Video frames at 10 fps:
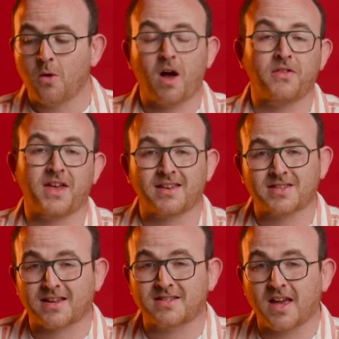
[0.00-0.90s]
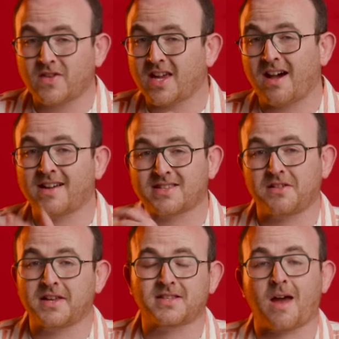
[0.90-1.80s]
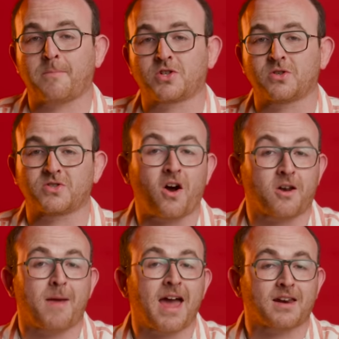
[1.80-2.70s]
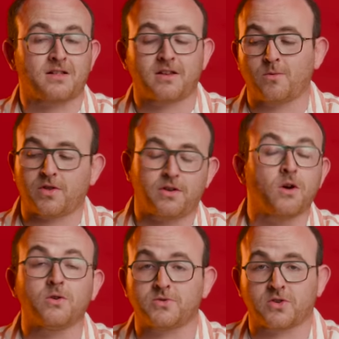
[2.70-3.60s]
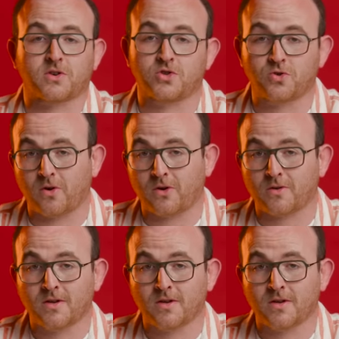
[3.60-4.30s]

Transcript: while the SX-70 oscillates apertures automatically with no user control.